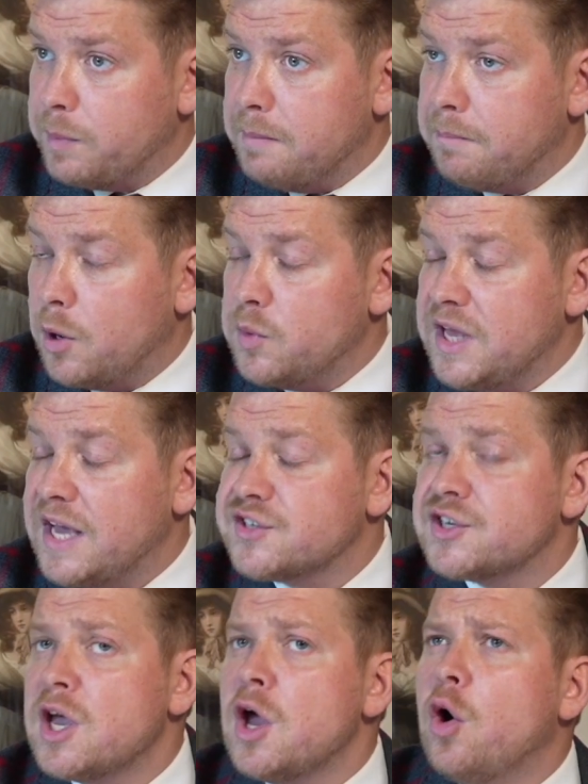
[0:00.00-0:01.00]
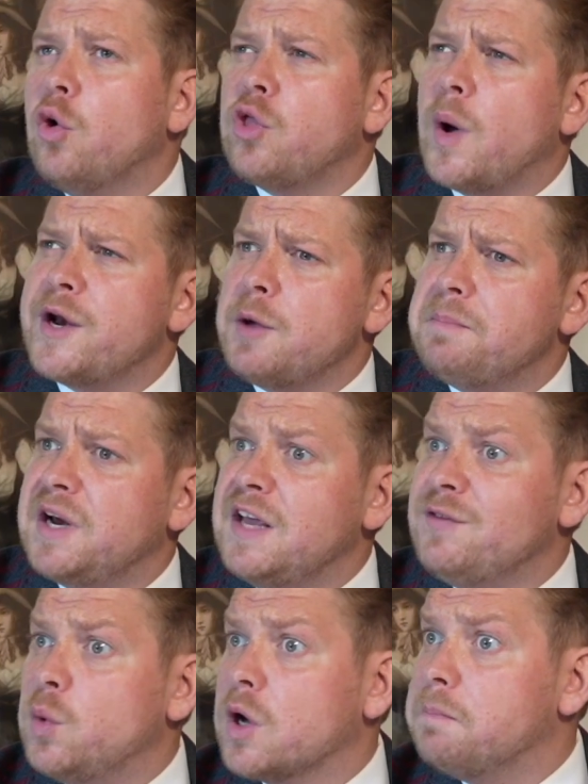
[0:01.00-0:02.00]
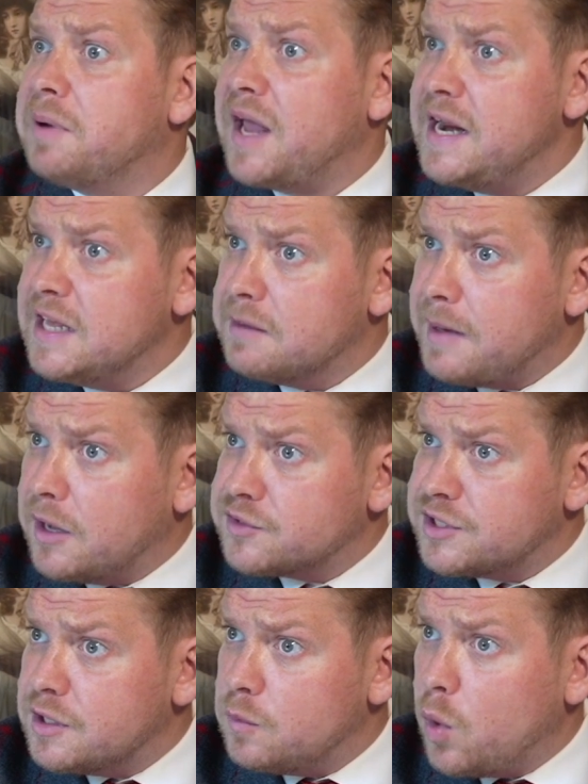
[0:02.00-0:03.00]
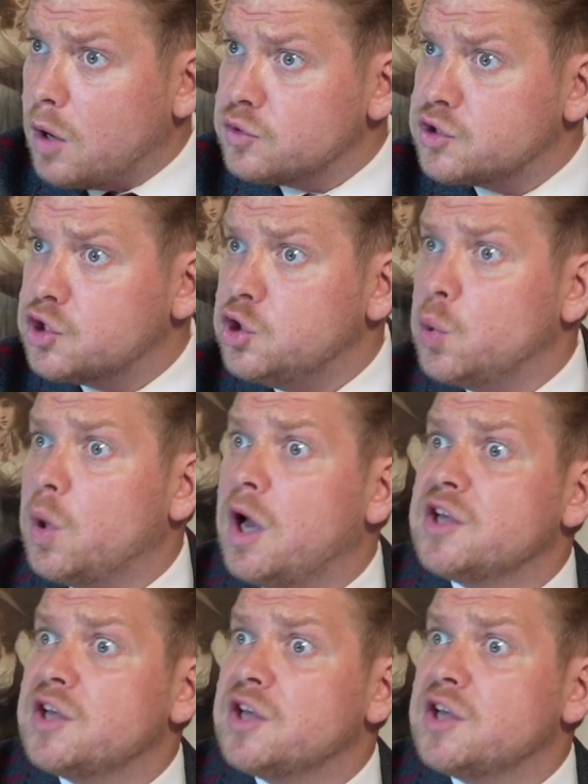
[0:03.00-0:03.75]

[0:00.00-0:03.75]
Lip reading: bimbo, yes. Although I don't believe you were complaining about it whilst you were